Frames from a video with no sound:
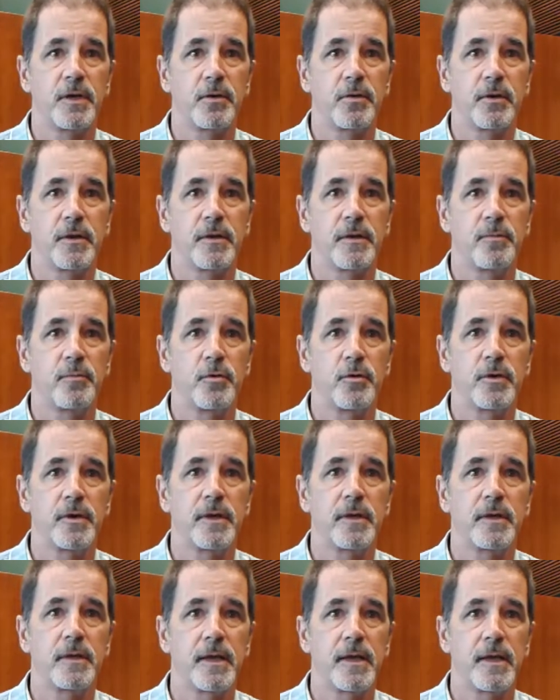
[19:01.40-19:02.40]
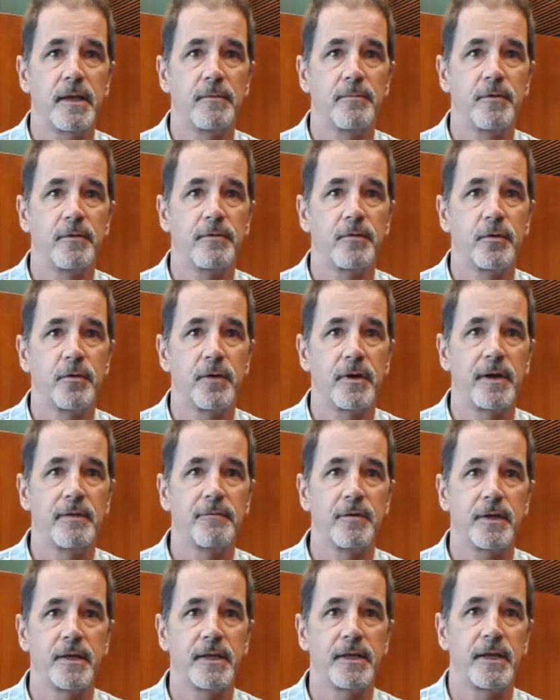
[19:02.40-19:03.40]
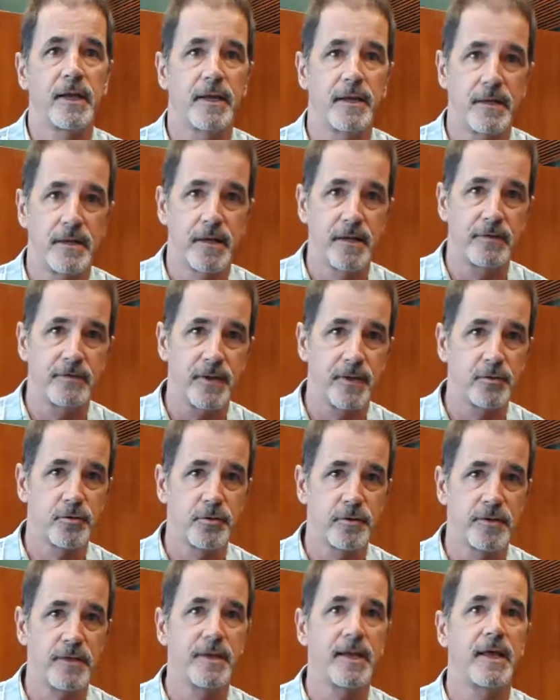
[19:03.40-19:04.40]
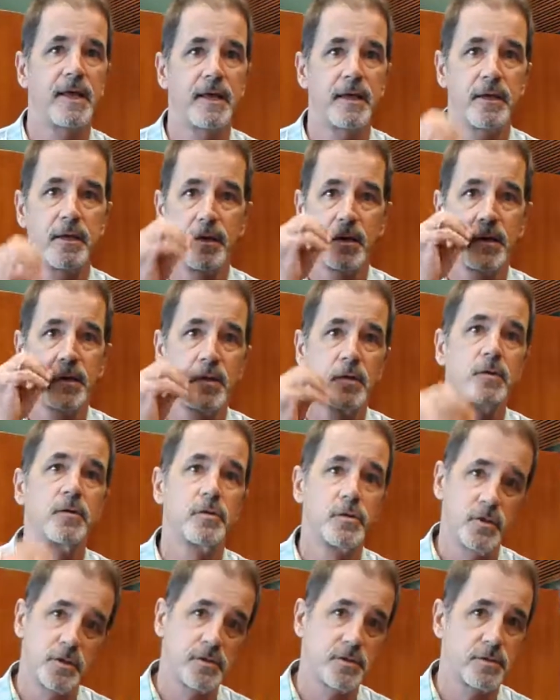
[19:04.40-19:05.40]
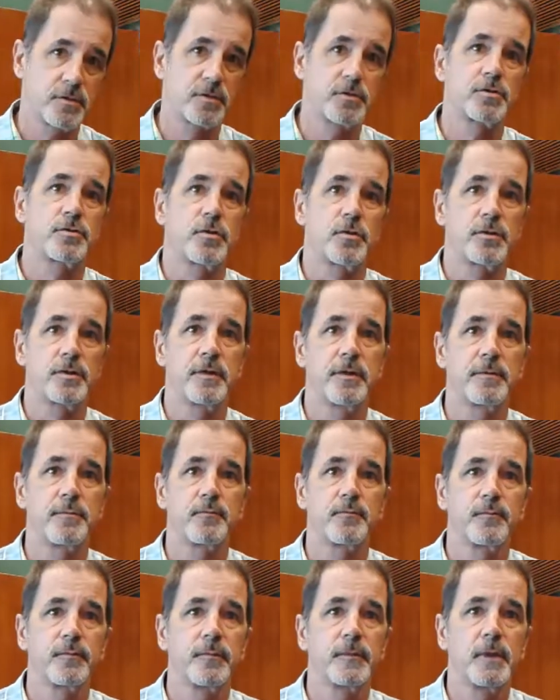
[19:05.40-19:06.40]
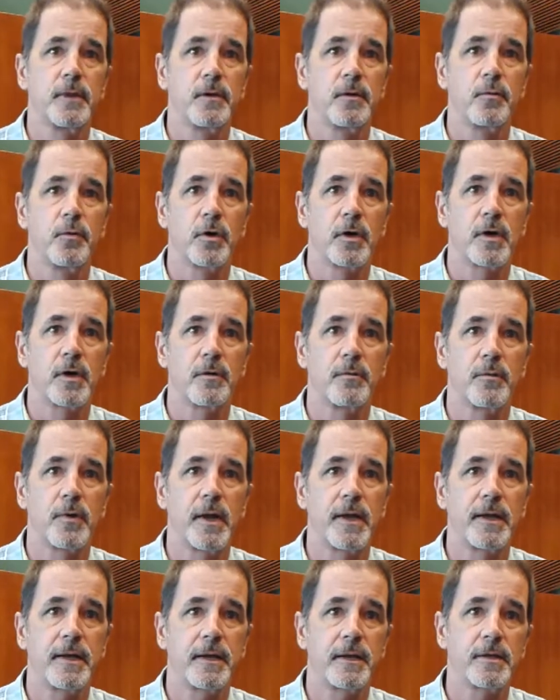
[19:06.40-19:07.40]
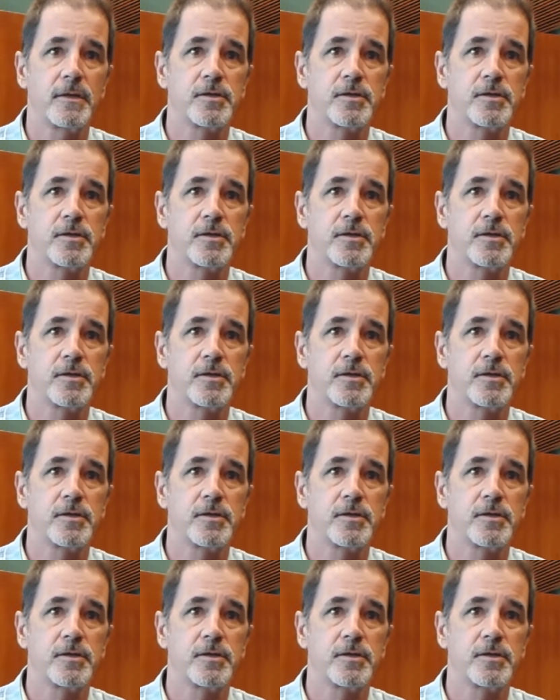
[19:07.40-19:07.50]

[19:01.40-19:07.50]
early in the morning, and before I've really kind of entered the day, just start to work on writing.